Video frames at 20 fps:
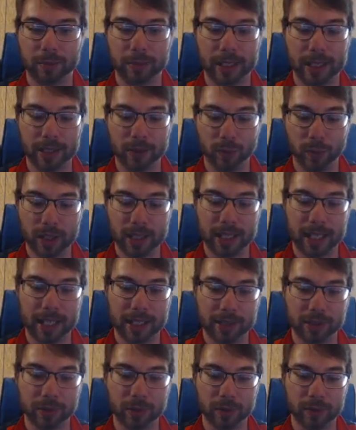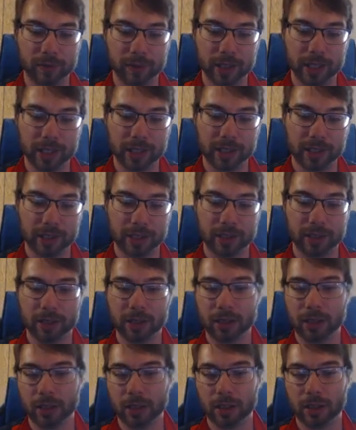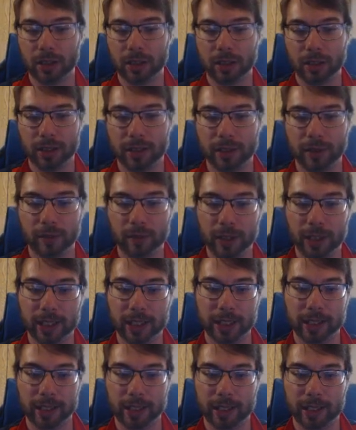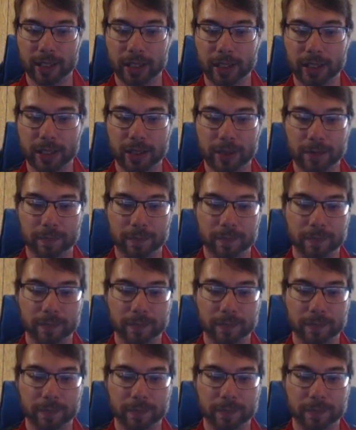play one last duel for this. See if we can get anything good.